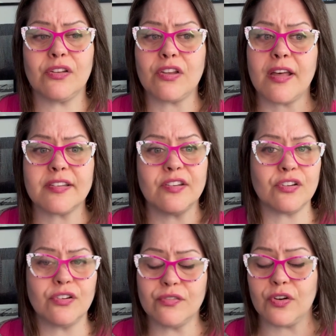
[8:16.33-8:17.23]
tossed and
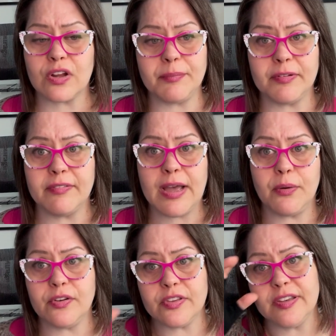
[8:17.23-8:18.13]
turned for a couple of
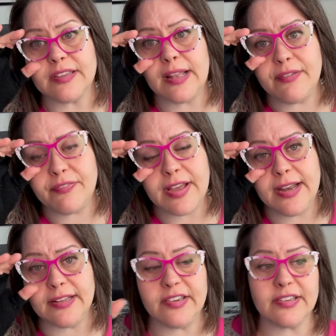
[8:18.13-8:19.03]
hours until I
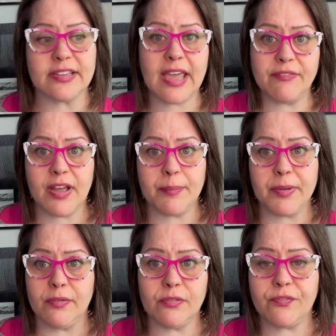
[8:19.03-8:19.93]
finally just gave up
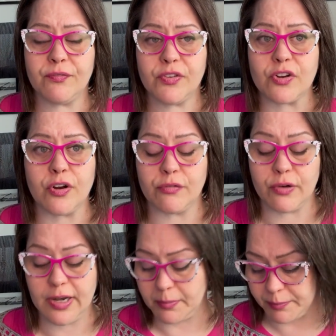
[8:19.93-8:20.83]
and started
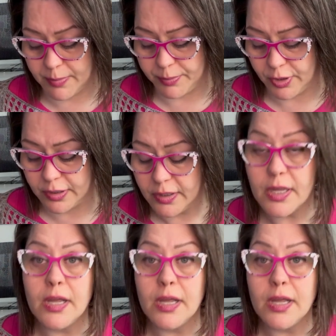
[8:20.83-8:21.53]
reading a book.